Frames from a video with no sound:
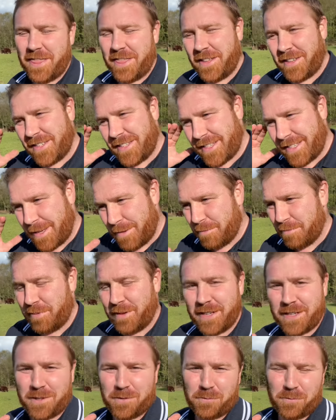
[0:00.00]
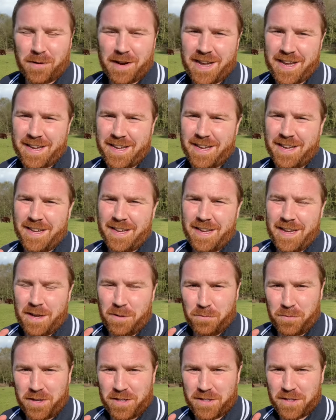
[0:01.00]
the simplest way
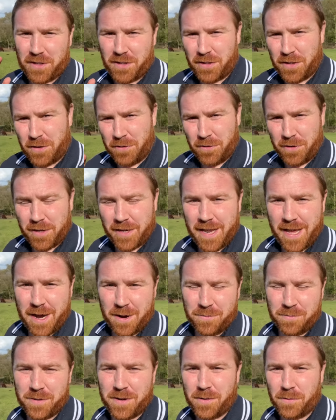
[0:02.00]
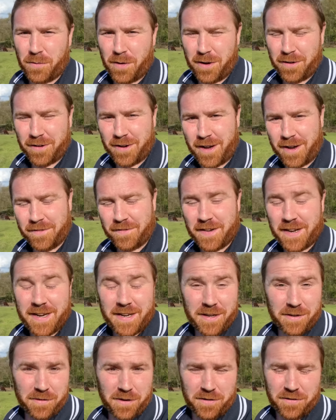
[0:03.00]
in which you can help wildlife
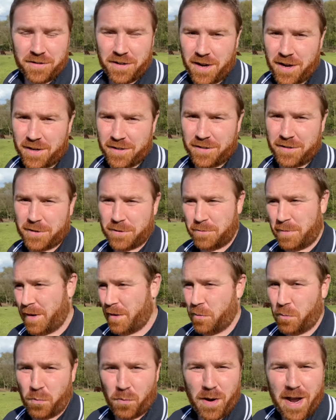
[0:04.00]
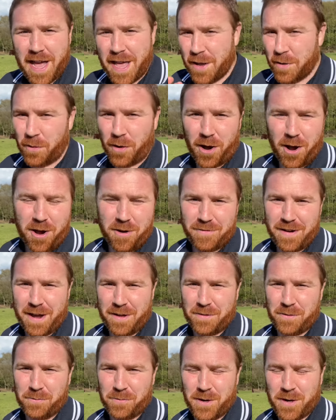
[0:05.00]
in your own garden, doesn't matter where you are
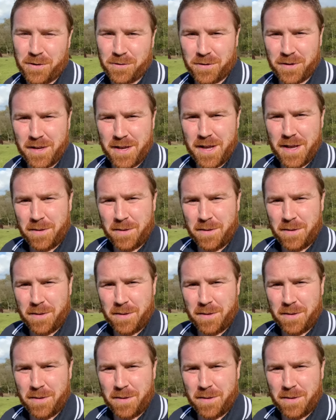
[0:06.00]
around the world,